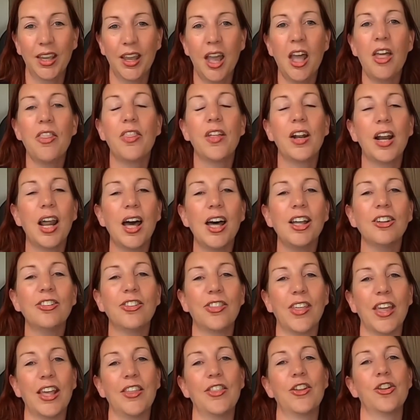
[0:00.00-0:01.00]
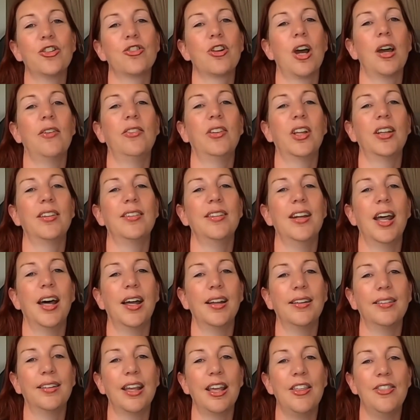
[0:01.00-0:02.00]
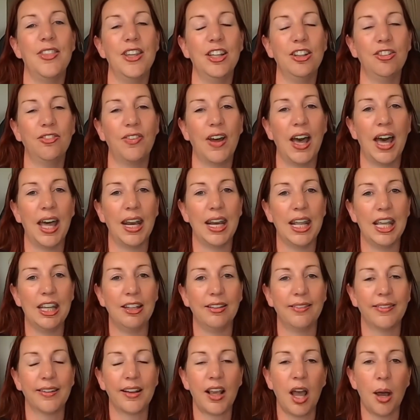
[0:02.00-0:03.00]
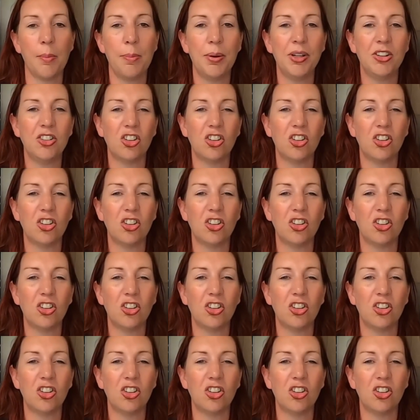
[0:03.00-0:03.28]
The last thing that drives us nuts in this van is the cupboards are